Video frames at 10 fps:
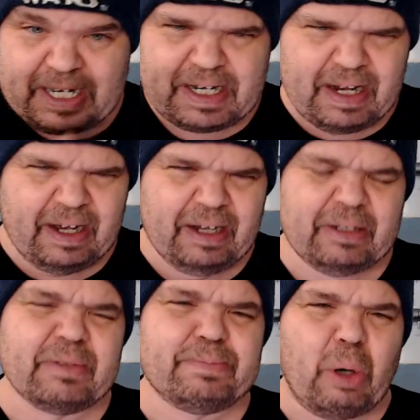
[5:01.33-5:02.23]

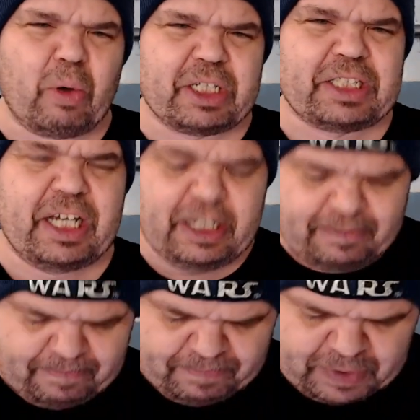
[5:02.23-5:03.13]
Bo-Katan.
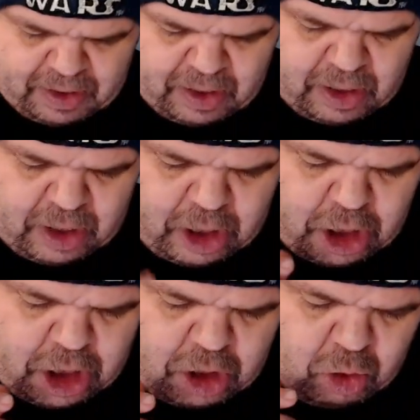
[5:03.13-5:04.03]

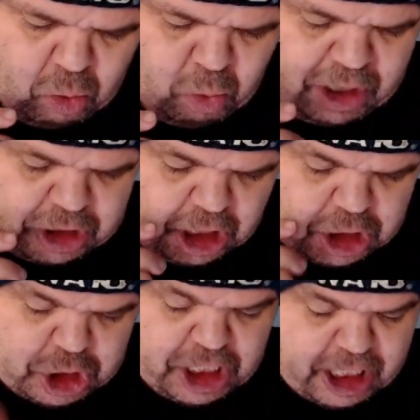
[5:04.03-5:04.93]
When
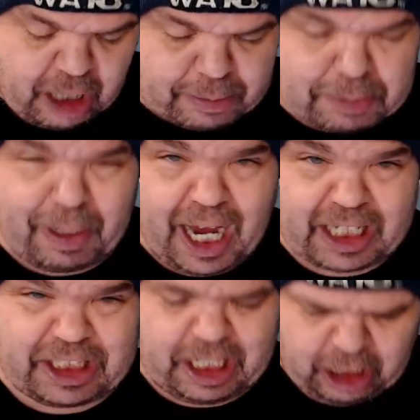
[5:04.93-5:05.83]
she comes back
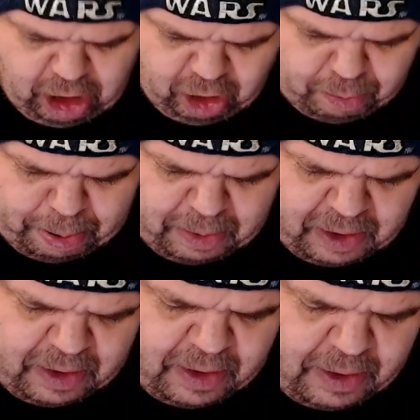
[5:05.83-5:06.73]
to help,
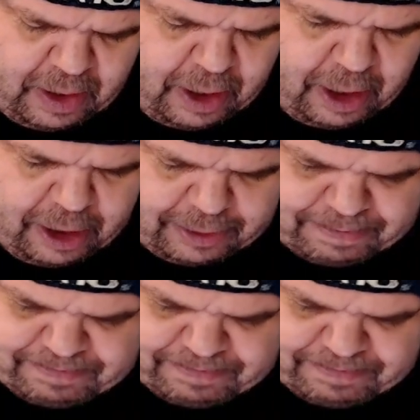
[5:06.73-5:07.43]
while